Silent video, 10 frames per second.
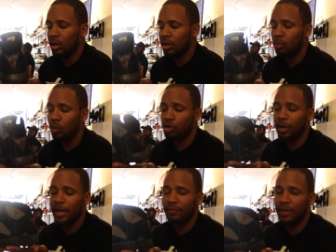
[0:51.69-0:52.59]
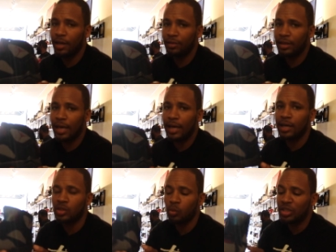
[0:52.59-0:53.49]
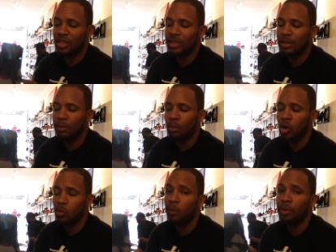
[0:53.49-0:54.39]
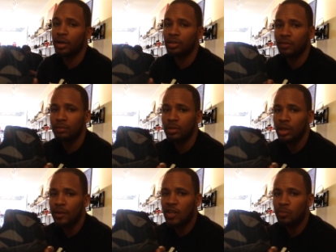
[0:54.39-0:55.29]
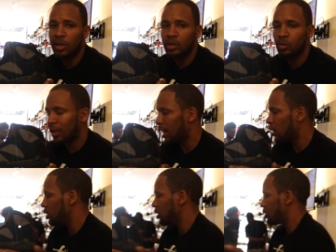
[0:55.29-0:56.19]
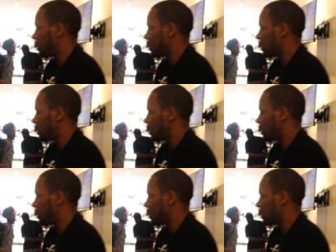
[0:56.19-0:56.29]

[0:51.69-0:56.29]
Um, more trading value than cash. We just see it, multiple pairs of them, especially with the outlets